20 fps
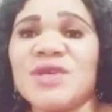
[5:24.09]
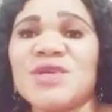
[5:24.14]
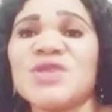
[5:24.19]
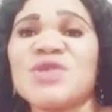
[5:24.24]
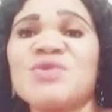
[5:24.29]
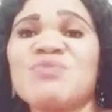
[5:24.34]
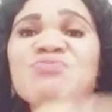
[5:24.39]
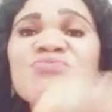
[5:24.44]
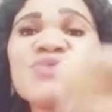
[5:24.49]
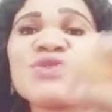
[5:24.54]

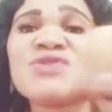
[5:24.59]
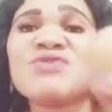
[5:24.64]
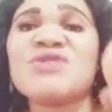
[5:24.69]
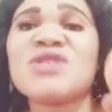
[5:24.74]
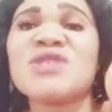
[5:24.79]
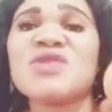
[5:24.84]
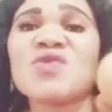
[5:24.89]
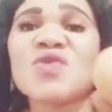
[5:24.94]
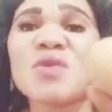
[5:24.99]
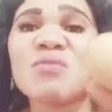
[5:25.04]

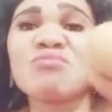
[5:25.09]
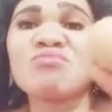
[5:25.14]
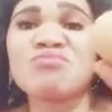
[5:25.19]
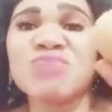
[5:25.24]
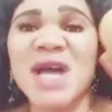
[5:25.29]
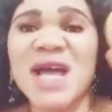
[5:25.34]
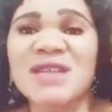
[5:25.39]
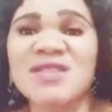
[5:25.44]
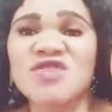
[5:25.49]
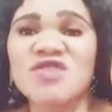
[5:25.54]
Spirit of
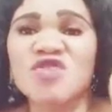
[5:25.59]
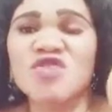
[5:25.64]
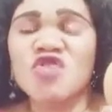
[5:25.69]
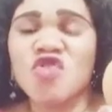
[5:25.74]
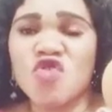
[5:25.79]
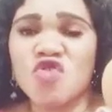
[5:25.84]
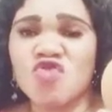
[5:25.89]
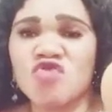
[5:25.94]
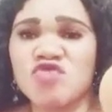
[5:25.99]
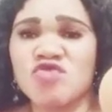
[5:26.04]
bad
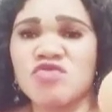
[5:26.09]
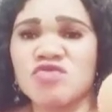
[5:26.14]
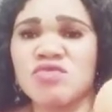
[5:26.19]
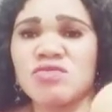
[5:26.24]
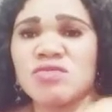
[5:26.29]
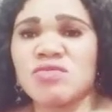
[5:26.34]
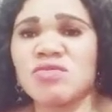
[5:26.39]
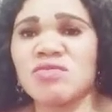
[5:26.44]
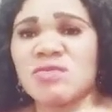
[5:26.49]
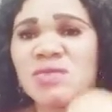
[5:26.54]
luck.
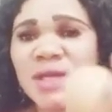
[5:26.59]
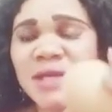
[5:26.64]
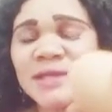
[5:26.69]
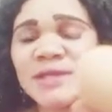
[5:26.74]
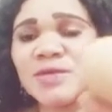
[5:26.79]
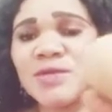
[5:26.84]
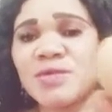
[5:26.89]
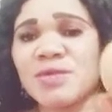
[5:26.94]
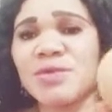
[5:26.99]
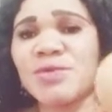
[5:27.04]

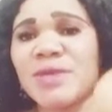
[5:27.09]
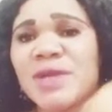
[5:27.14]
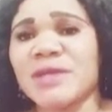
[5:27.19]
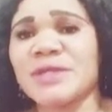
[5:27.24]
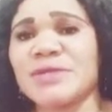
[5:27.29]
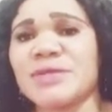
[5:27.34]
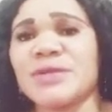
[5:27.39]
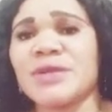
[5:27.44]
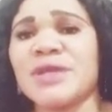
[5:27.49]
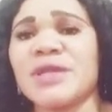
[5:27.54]
That is what we are
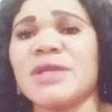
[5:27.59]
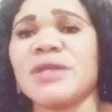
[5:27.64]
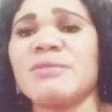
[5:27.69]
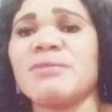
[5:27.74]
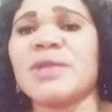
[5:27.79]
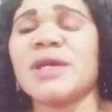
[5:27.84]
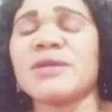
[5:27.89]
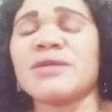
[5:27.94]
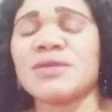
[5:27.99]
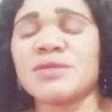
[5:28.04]
talking
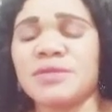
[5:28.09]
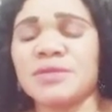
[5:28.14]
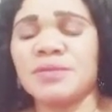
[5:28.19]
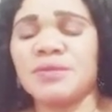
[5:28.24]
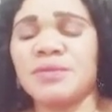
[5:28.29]
about.